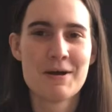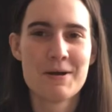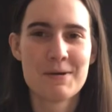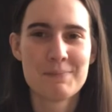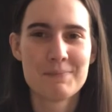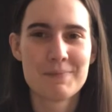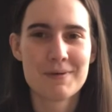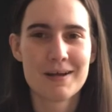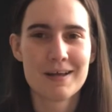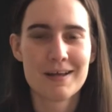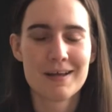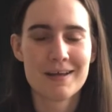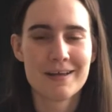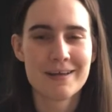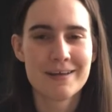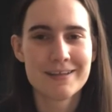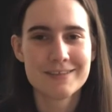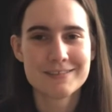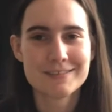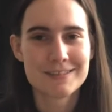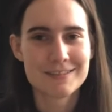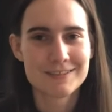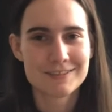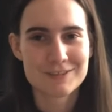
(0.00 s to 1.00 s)
but it
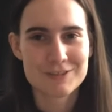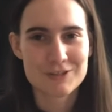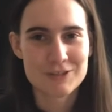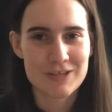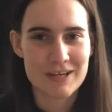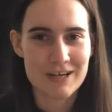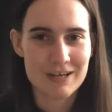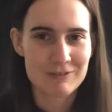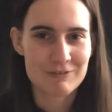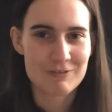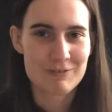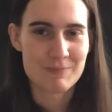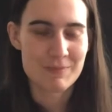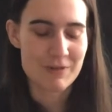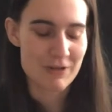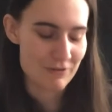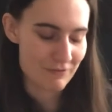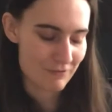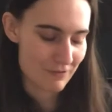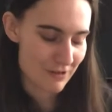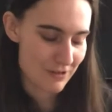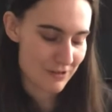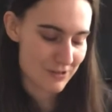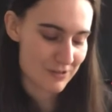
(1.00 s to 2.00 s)
didn't detract from the
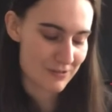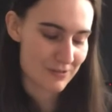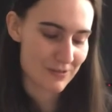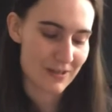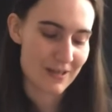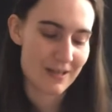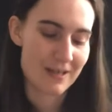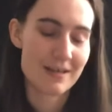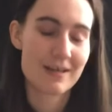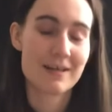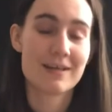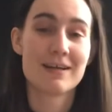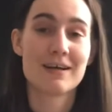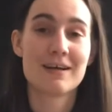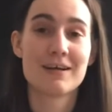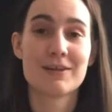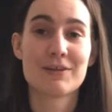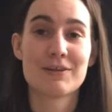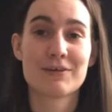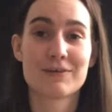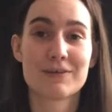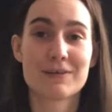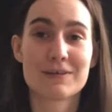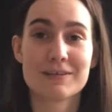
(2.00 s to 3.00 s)
overall story, and I
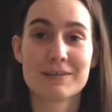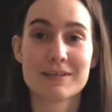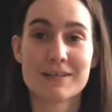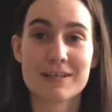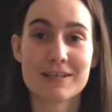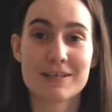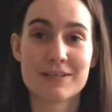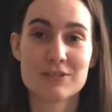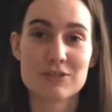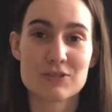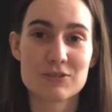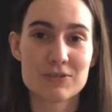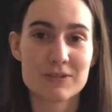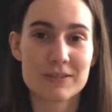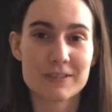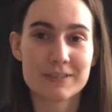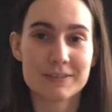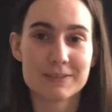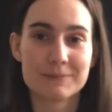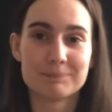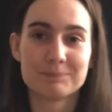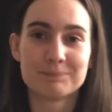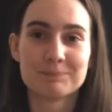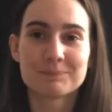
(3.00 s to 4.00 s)
thoroughly enjoyed
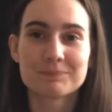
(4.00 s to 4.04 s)
it.